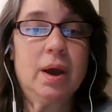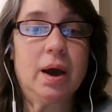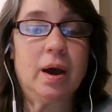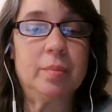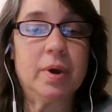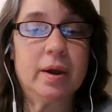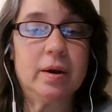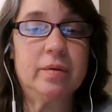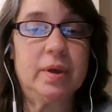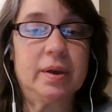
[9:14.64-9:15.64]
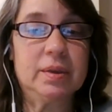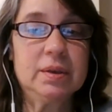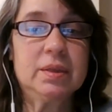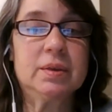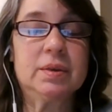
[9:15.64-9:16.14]
kind of the
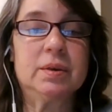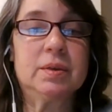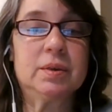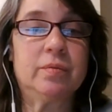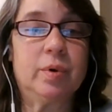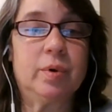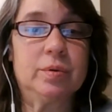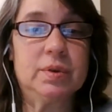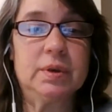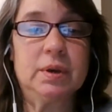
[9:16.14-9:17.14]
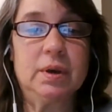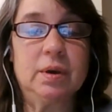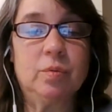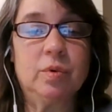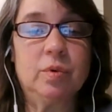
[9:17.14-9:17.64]
antithesis of what you see
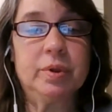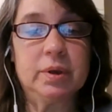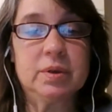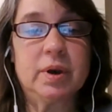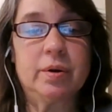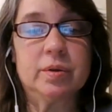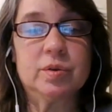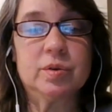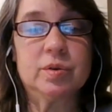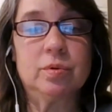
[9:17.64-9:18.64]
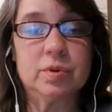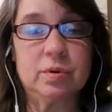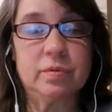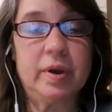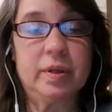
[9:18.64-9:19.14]
when police are in school
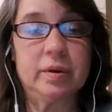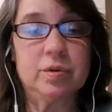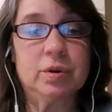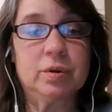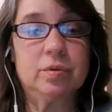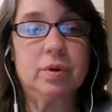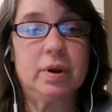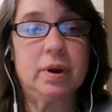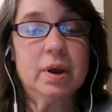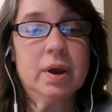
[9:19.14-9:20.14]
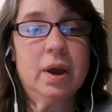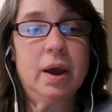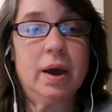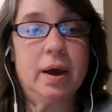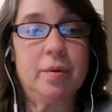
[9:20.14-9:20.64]
surveilling children.
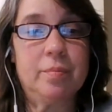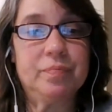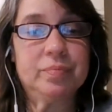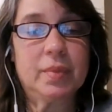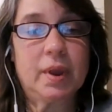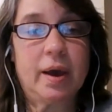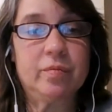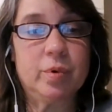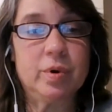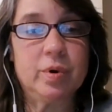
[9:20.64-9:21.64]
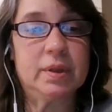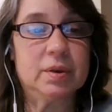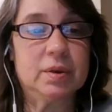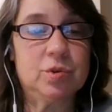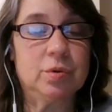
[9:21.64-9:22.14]
I've worked on this
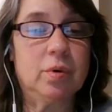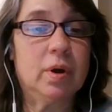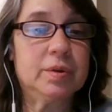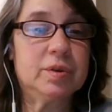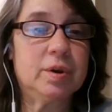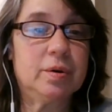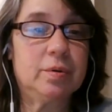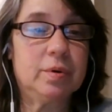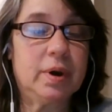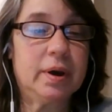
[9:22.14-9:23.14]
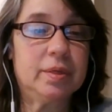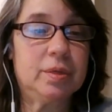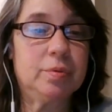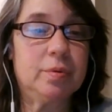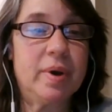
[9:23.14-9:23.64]
issue also
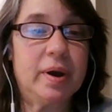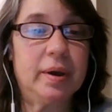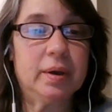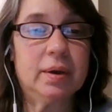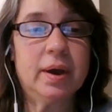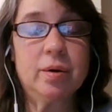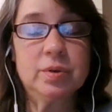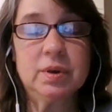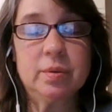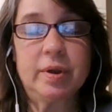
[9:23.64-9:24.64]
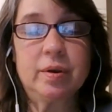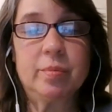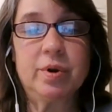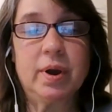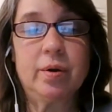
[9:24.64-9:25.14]
through my county,
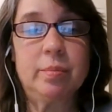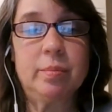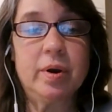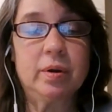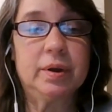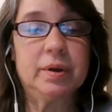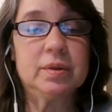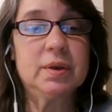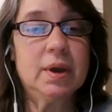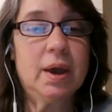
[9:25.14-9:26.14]
Montgomery County, Maryland,